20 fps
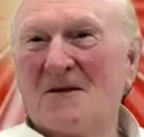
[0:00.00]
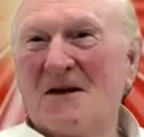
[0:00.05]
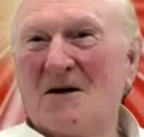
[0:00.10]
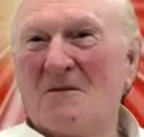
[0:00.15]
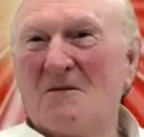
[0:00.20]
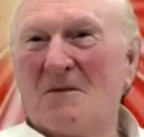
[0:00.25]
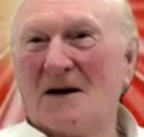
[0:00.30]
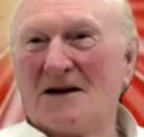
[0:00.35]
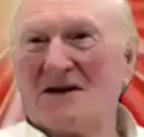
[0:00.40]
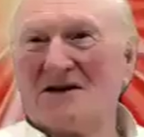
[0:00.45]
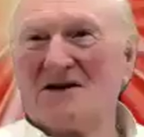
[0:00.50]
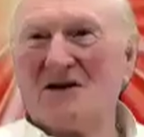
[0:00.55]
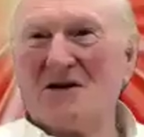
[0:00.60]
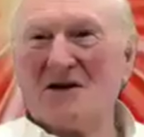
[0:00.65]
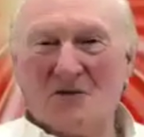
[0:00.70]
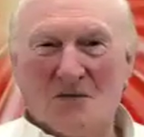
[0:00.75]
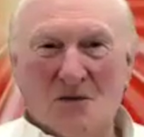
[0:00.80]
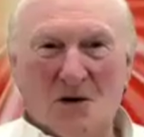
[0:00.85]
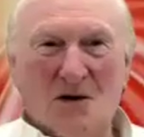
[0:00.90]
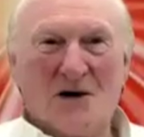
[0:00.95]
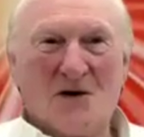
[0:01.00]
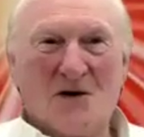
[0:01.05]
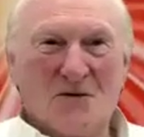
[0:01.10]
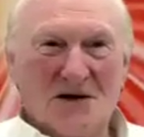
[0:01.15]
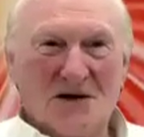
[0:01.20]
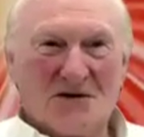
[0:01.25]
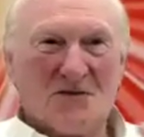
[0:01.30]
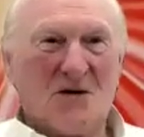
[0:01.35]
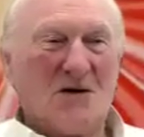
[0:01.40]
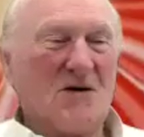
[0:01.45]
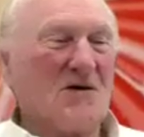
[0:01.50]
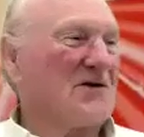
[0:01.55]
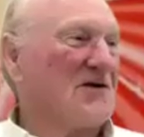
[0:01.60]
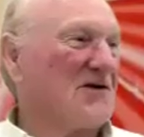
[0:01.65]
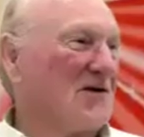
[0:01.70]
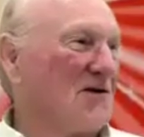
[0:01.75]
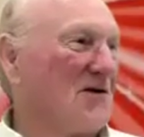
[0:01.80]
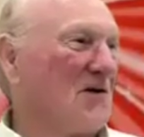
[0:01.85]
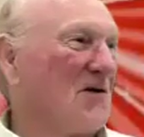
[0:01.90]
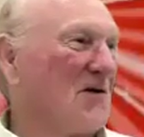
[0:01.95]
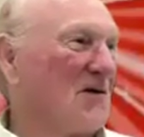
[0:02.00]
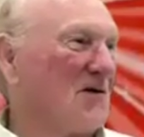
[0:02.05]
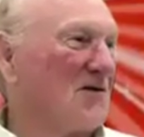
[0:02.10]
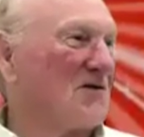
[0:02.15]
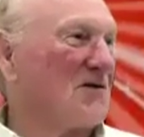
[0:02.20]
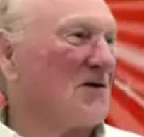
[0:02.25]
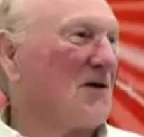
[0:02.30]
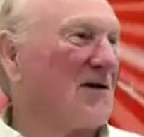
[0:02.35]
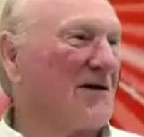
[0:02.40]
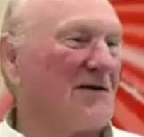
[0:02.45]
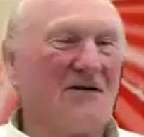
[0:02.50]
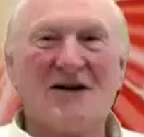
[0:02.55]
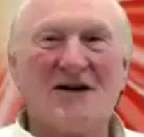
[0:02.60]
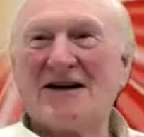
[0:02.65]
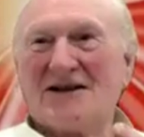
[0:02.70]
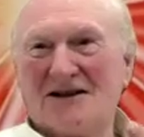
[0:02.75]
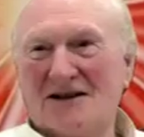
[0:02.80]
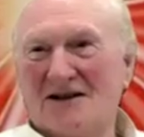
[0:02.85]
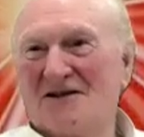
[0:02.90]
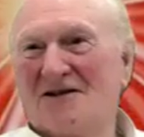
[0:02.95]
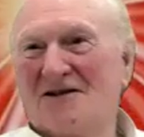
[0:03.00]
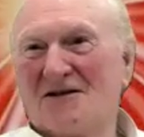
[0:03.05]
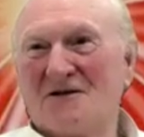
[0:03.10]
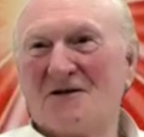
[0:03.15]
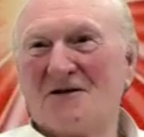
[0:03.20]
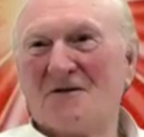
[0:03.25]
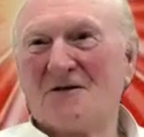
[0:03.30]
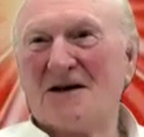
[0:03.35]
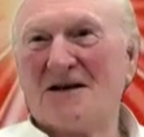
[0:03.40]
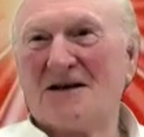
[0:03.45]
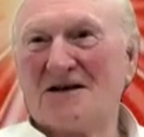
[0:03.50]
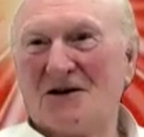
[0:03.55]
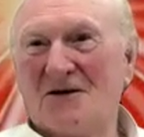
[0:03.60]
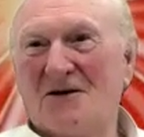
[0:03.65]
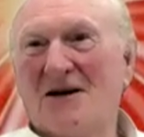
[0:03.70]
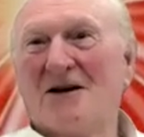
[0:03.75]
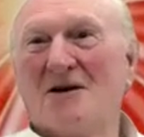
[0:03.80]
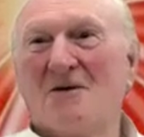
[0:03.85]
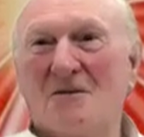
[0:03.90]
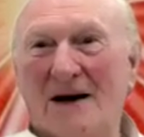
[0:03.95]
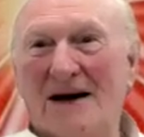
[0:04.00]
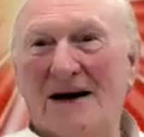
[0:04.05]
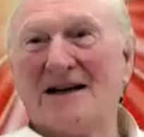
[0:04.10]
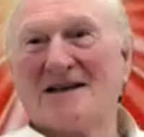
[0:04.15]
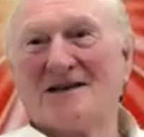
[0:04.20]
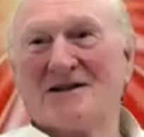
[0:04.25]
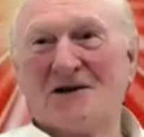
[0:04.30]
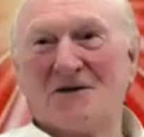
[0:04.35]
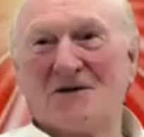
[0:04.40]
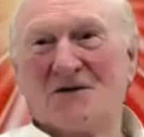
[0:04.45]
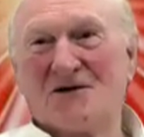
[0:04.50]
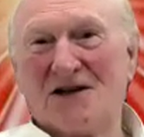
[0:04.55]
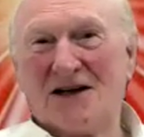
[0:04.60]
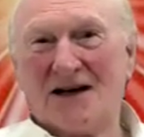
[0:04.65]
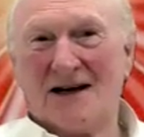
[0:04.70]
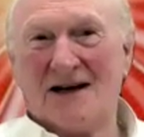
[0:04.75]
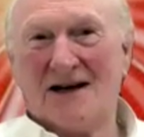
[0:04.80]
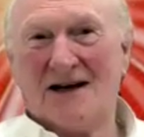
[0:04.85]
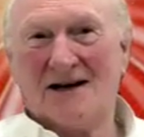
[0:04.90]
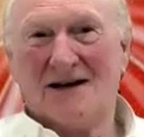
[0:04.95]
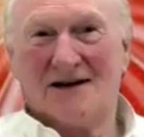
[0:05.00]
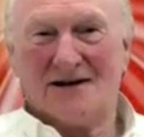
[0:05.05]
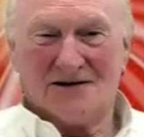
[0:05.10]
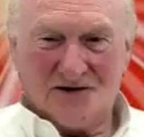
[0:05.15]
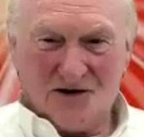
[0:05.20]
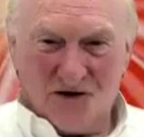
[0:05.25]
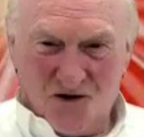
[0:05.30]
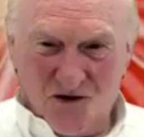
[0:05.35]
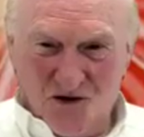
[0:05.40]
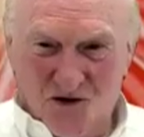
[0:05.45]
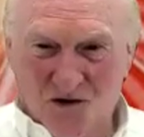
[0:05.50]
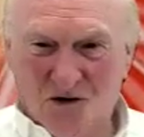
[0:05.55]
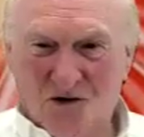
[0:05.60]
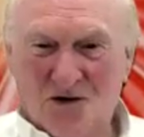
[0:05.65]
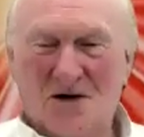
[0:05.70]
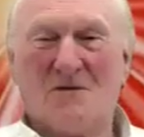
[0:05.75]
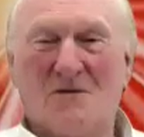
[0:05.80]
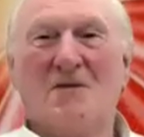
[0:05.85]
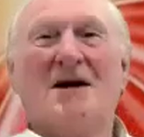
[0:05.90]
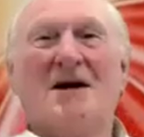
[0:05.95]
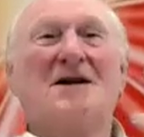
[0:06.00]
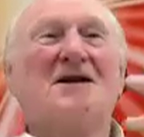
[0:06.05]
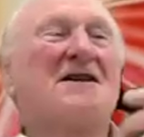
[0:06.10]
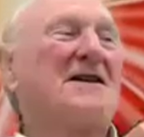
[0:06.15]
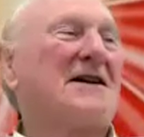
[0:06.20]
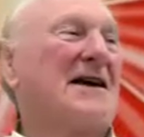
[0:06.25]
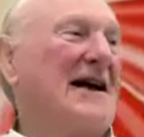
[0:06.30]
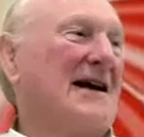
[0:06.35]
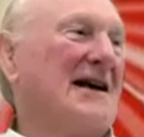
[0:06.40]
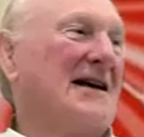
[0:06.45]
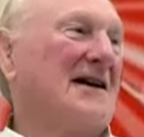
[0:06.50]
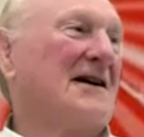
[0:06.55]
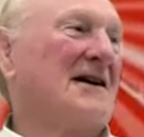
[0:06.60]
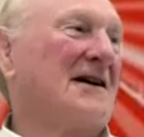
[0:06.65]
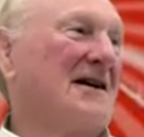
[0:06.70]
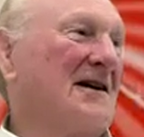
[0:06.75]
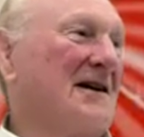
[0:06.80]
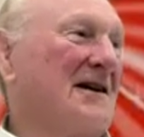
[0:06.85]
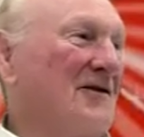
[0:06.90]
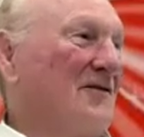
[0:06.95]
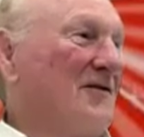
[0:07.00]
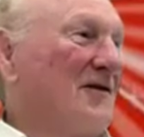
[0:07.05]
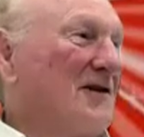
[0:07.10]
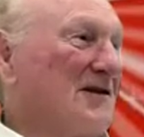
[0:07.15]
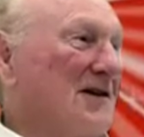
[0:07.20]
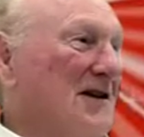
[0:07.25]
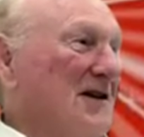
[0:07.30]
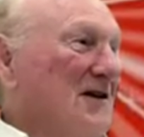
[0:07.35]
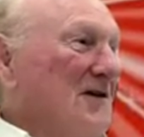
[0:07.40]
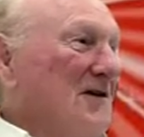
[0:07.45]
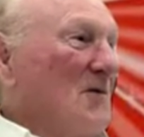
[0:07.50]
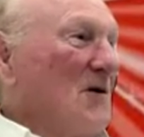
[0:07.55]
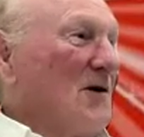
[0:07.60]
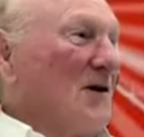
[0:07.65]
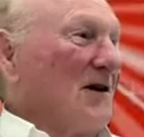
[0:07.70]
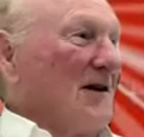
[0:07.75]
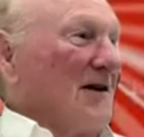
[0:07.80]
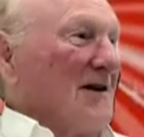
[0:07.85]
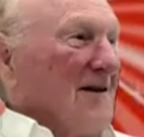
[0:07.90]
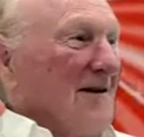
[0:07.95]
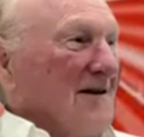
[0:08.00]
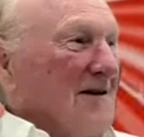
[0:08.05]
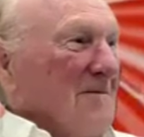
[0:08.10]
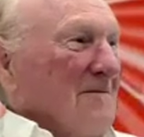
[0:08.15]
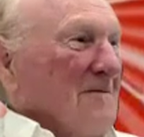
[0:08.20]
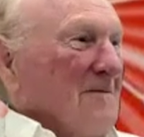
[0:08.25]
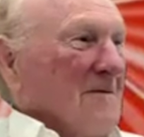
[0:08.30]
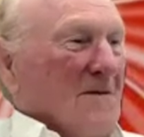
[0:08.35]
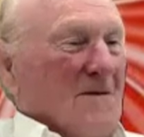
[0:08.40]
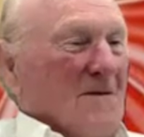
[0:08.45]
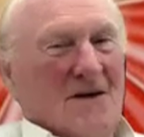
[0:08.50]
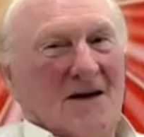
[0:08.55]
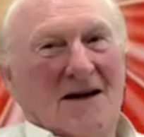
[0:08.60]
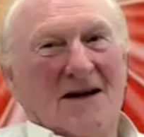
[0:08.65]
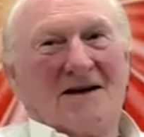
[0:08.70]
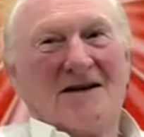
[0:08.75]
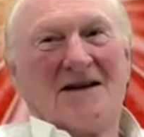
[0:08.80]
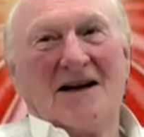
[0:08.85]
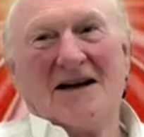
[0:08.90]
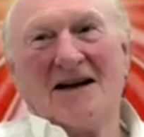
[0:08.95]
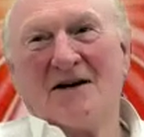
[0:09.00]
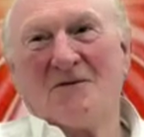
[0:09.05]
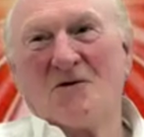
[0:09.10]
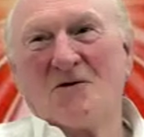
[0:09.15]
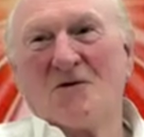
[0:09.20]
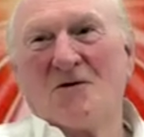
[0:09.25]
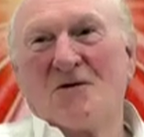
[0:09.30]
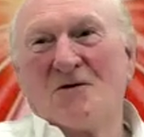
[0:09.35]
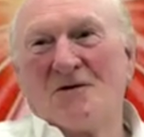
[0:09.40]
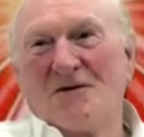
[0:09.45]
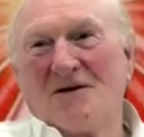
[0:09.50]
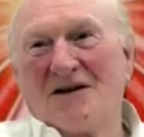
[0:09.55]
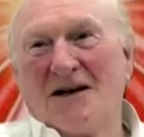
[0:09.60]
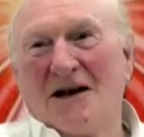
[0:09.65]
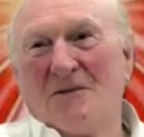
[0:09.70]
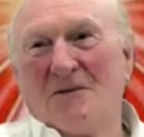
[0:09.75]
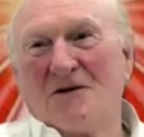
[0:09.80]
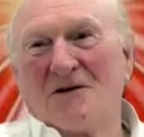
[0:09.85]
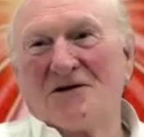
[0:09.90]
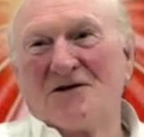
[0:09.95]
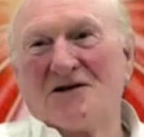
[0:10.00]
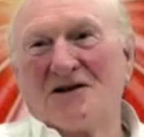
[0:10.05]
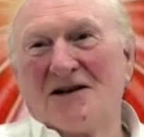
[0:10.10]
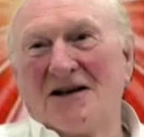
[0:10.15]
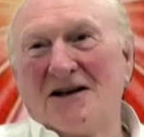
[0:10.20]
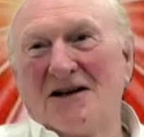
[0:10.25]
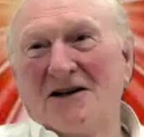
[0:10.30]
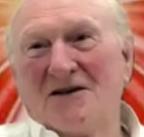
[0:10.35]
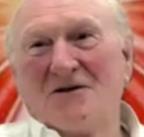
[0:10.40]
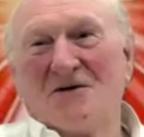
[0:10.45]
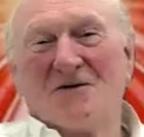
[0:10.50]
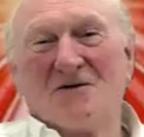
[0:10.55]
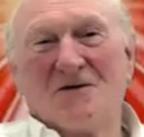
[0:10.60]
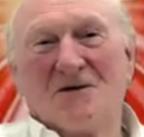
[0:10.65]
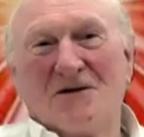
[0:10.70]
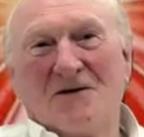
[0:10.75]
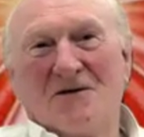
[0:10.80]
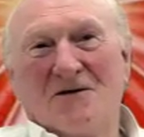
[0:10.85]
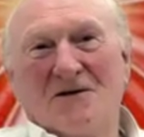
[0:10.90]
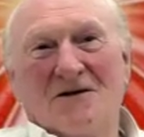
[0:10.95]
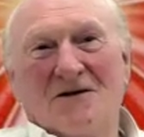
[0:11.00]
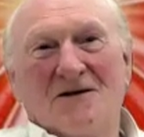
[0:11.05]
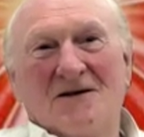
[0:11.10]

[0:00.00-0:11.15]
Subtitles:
But so the body responds to you trying to fix it, you know what I mean? So it'll make itself sick so you can be entertained fixing your body, taking whatever tablets you need or whatever.